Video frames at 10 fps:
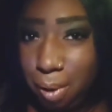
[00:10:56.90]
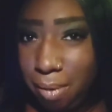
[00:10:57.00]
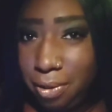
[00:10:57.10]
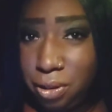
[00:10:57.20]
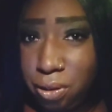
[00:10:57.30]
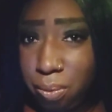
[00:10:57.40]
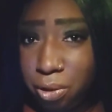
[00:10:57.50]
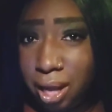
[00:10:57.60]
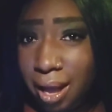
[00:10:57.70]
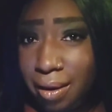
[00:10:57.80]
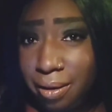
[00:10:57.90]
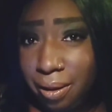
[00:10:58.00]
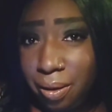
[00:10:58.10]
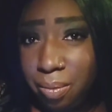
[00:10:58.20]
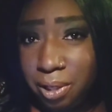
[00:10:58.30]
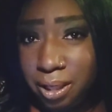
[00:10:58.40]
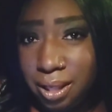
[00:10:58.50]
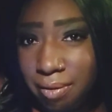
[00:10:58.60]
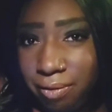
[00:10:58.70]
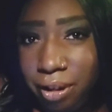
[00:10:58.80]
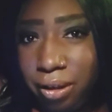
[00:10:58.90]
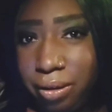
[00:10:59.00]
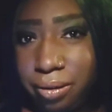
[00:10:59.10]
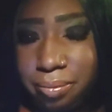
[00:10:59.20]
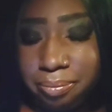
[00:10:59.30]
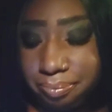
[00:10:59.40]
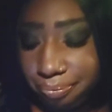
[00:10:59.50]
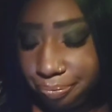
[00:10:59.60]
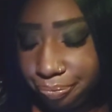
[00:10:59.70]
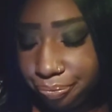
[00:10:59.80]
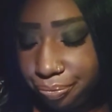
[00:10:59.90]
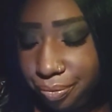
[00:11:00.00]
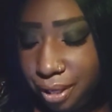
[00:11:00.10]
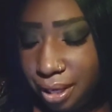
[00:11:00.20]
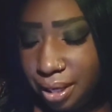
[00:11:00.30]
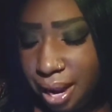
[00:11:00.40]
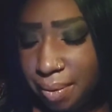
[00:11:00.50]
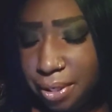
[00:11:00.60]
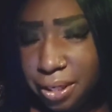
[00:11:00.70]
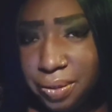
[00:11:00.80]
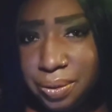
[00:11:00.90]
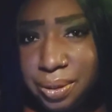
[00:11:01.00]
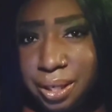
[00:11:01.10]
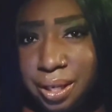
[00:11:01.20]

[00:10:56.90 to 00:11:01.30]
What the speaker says: probably super tired, though, because I figured they would use